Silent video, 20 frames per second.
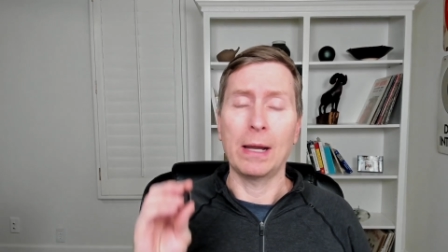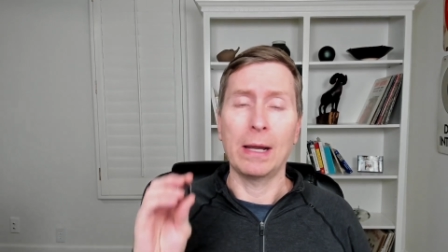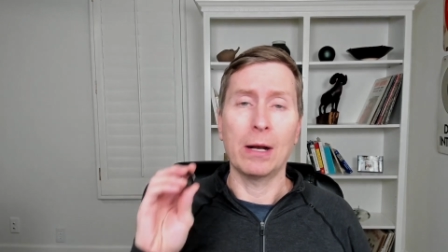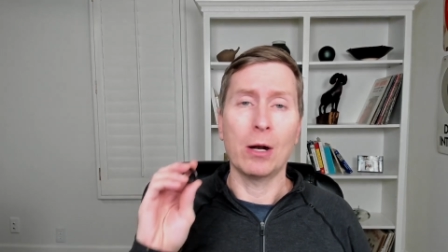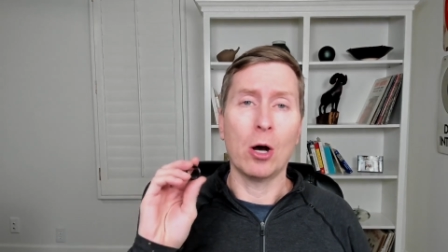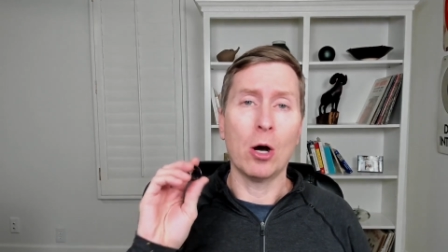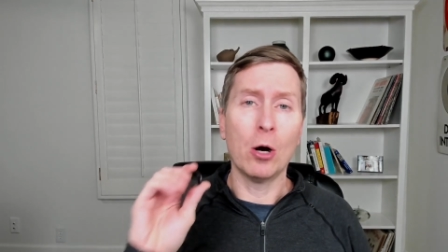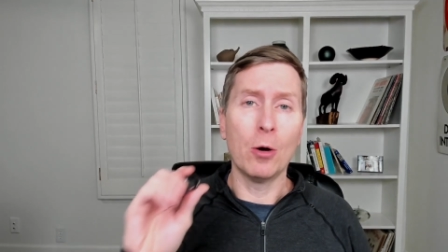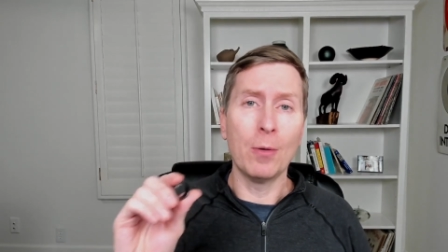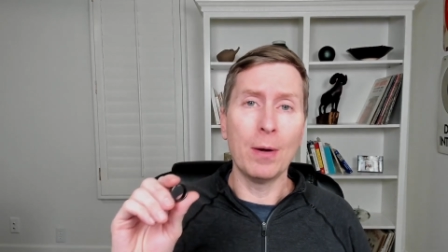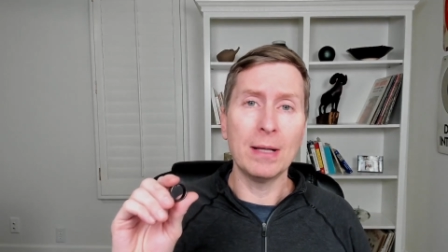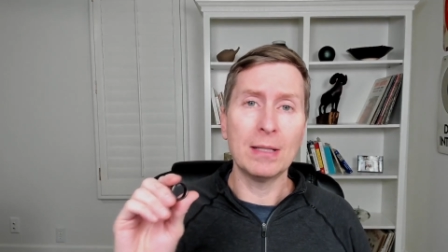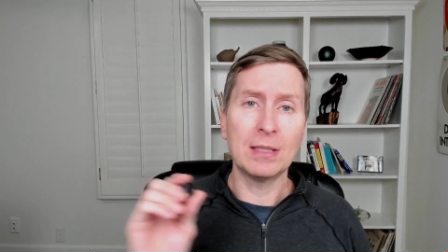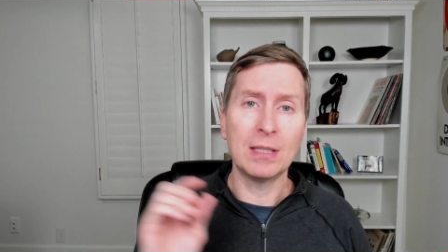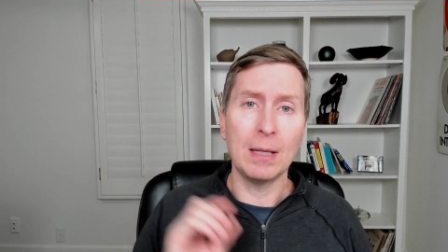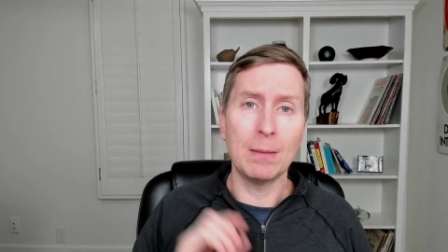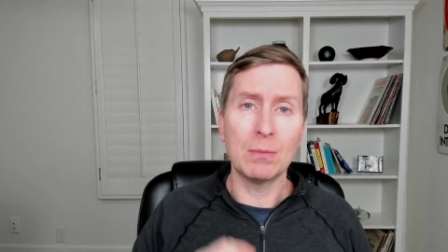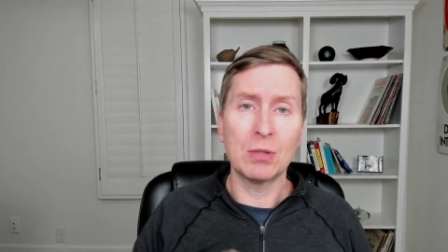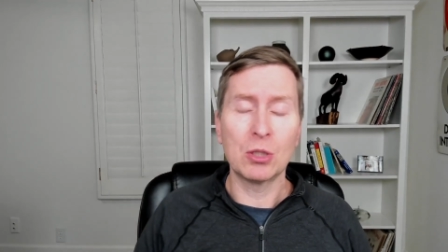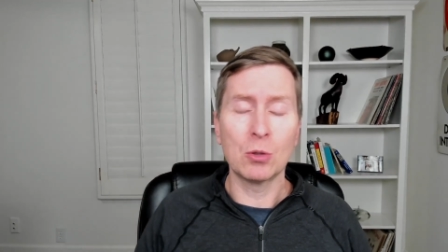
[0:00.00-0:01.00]
It always
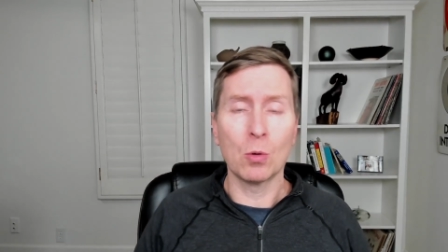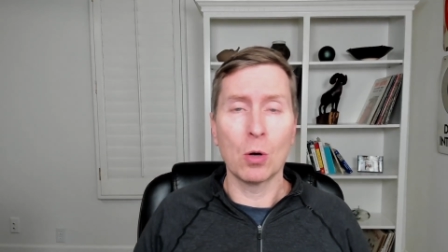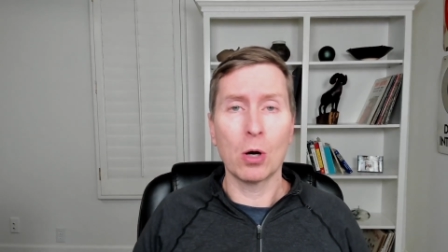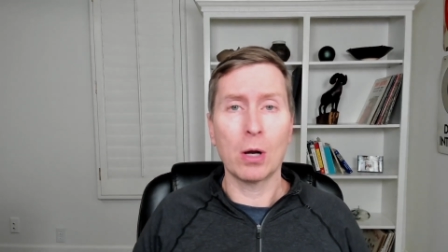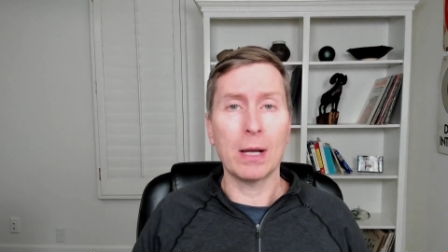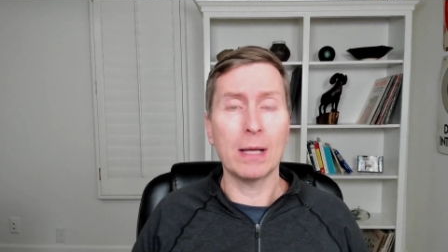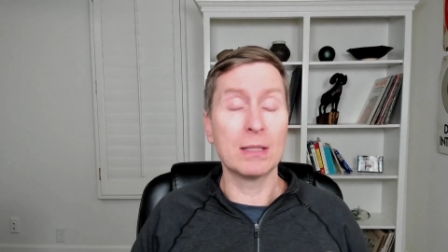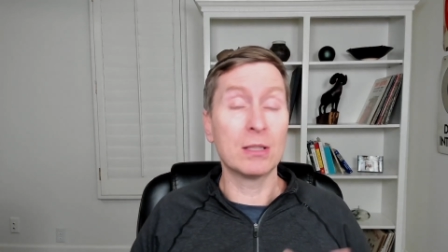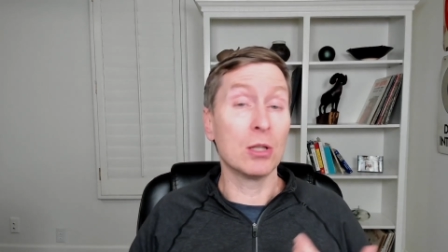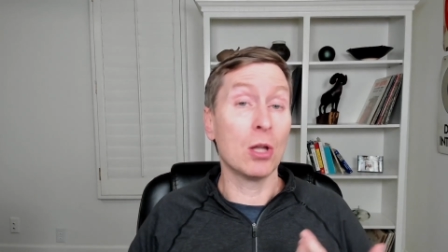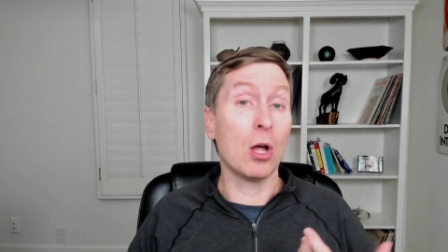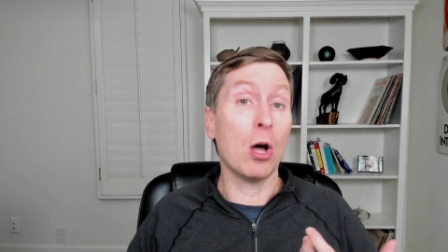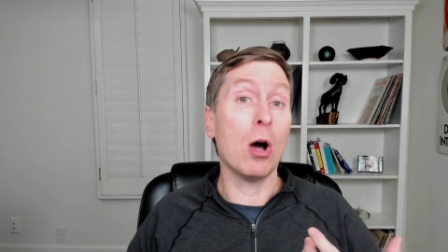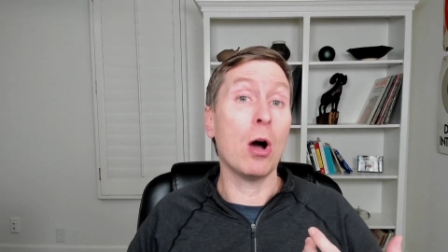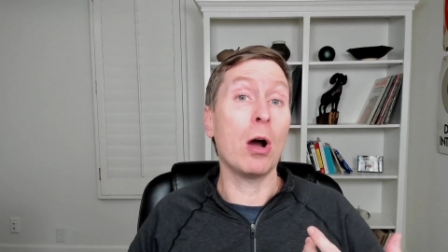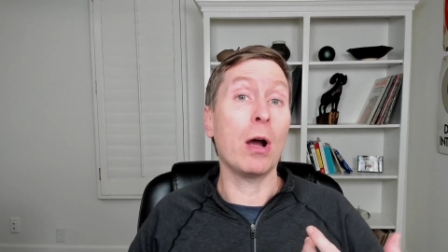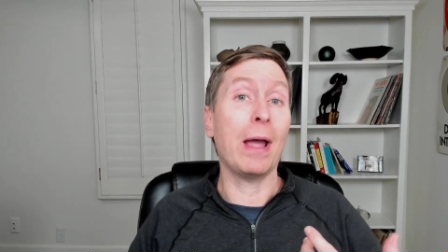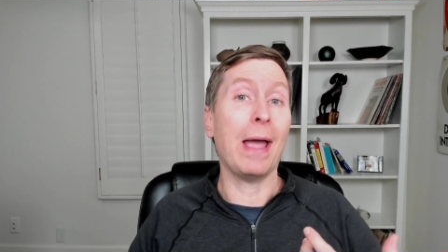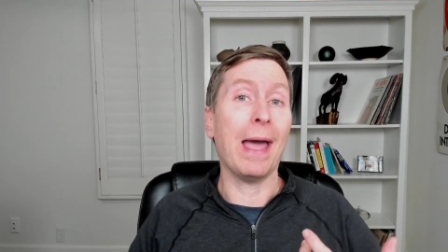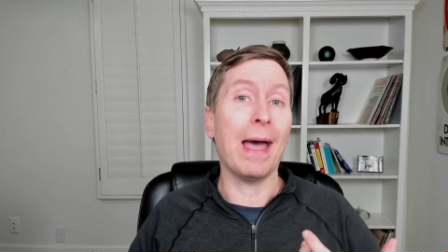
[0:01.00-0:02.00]
seems to work as
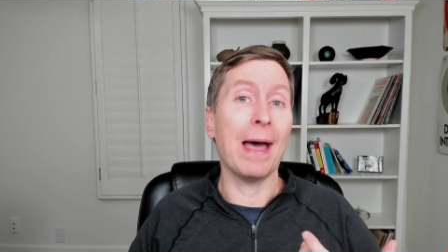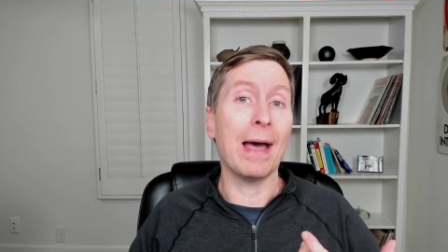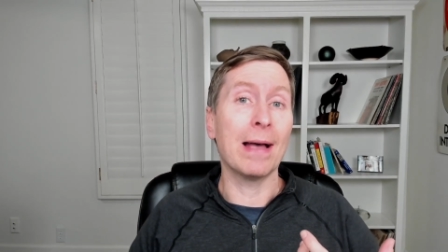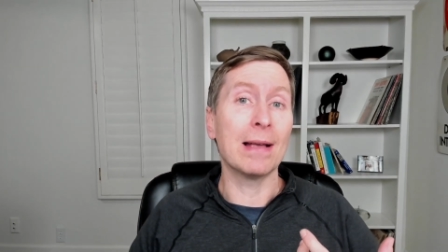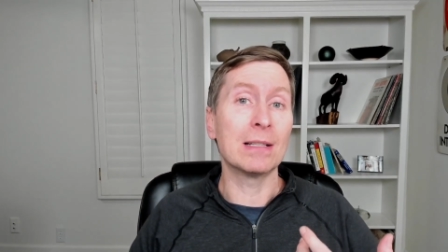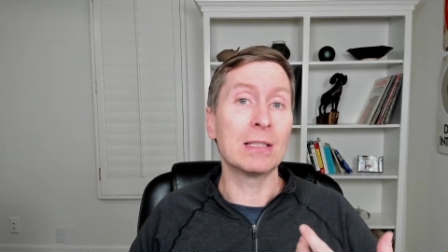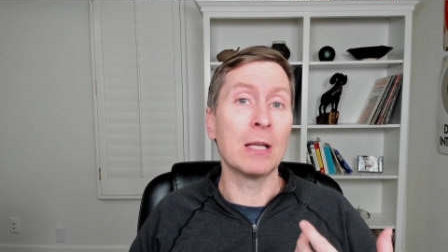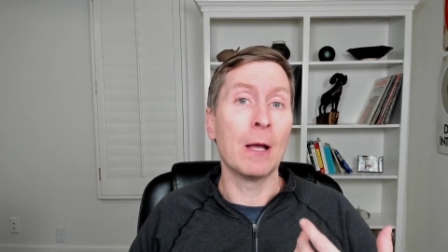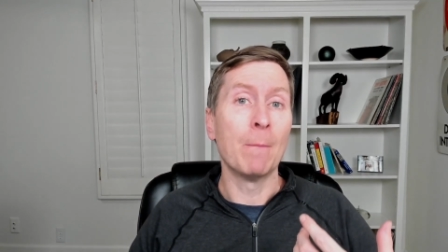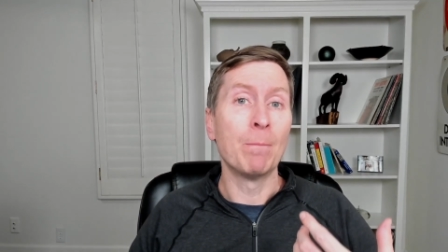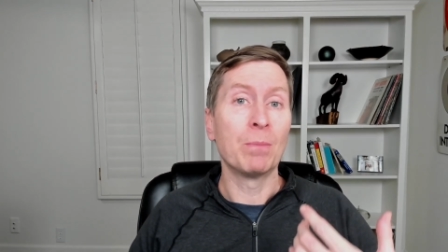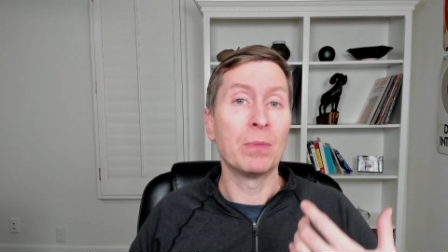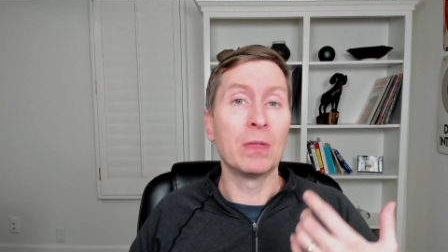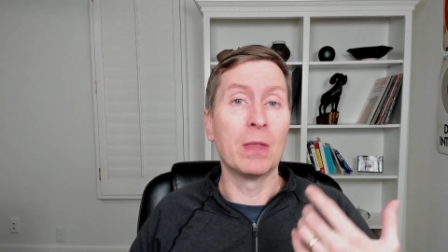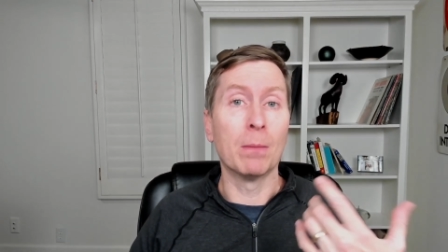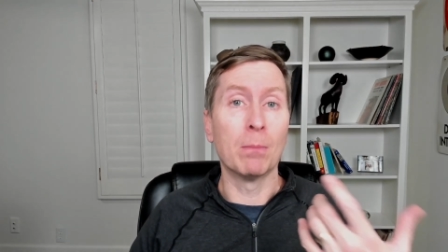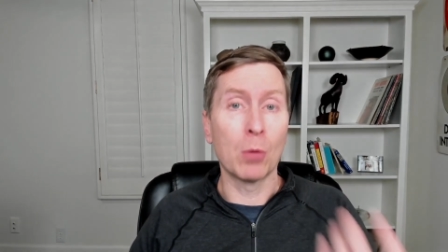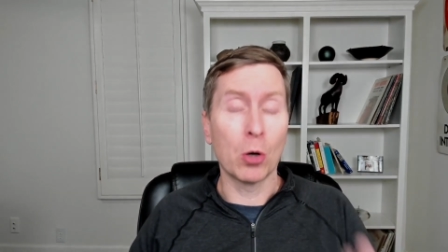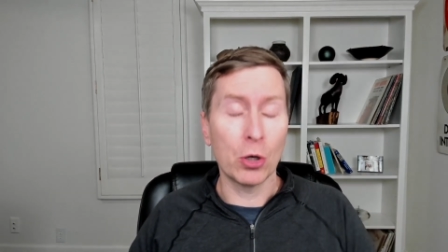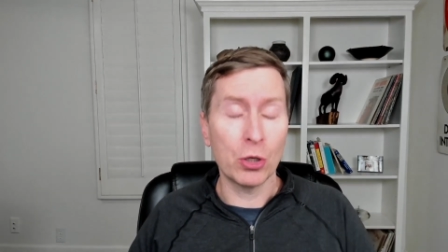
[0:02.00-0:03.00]
long as the
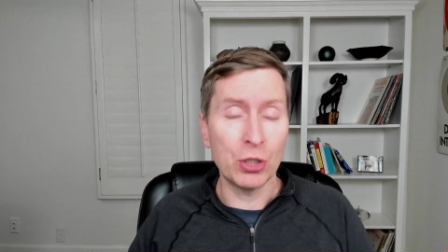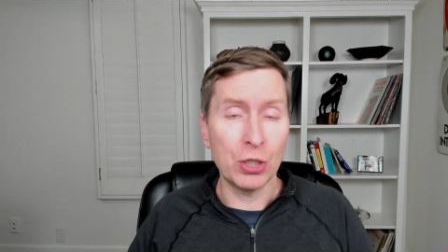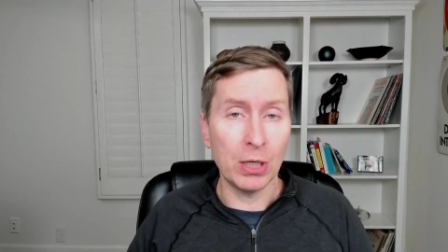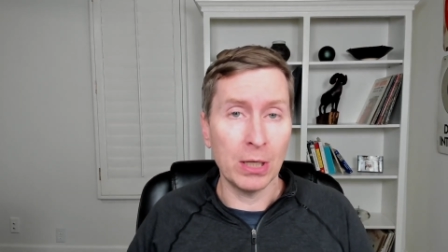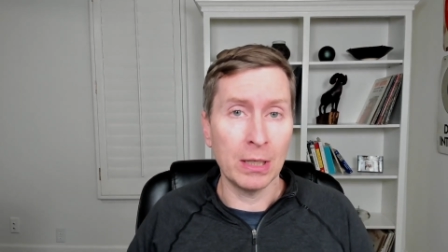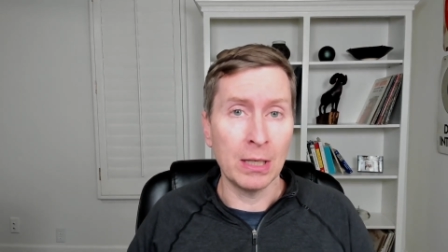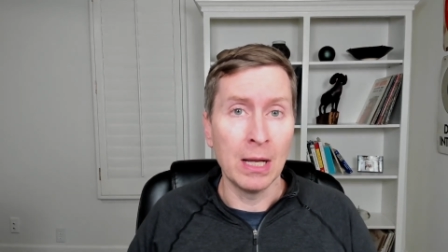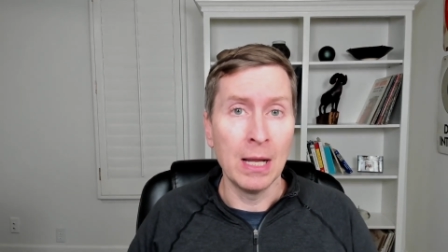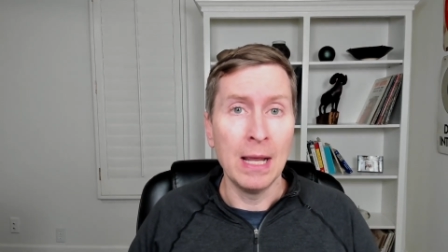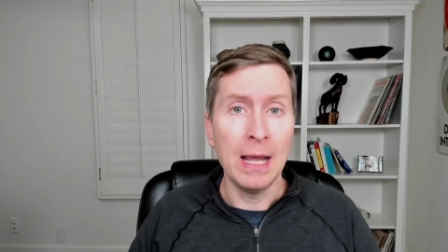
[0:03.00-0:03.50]
merchant